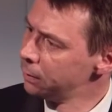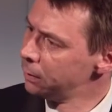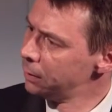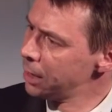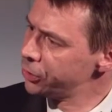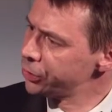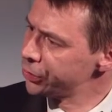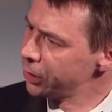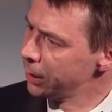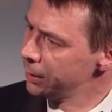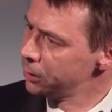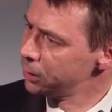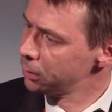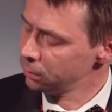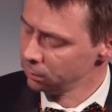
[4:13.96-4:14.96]

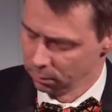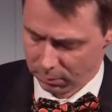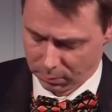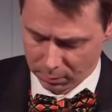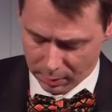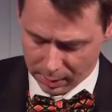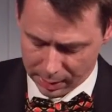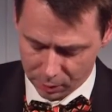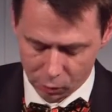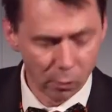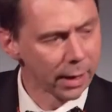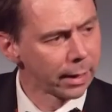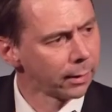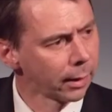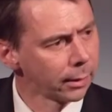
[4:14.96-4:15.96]
legislate and
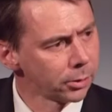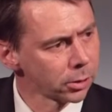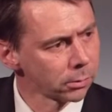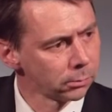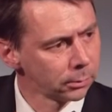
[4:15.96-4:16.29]
regulate.